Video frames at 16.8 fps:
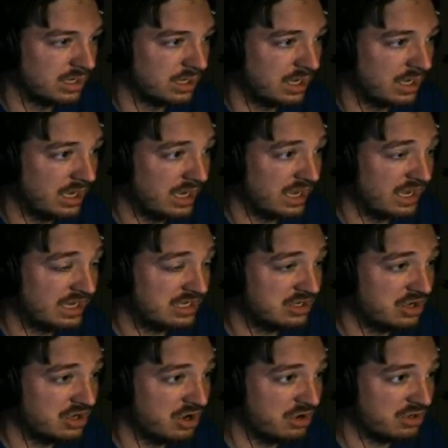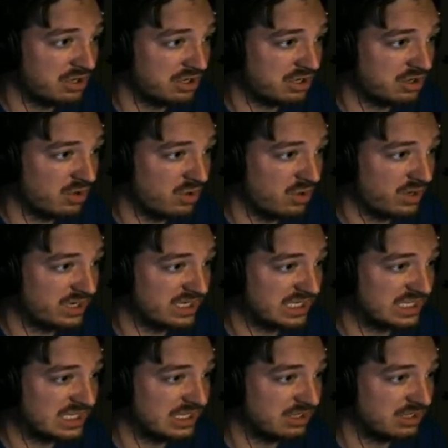I know you're going
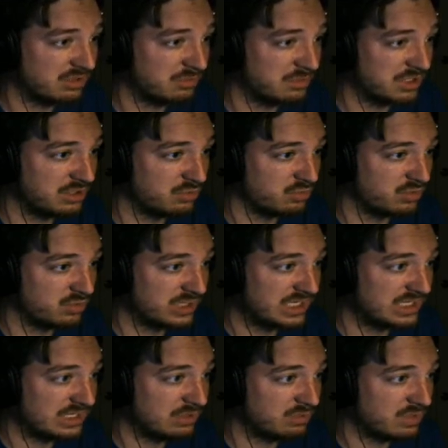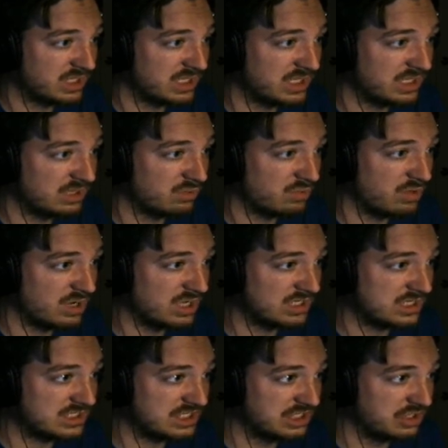to kill me. You really, really want
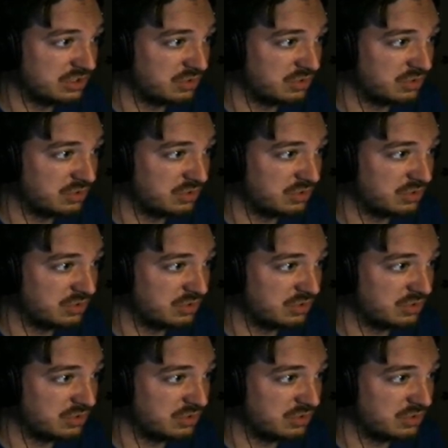to.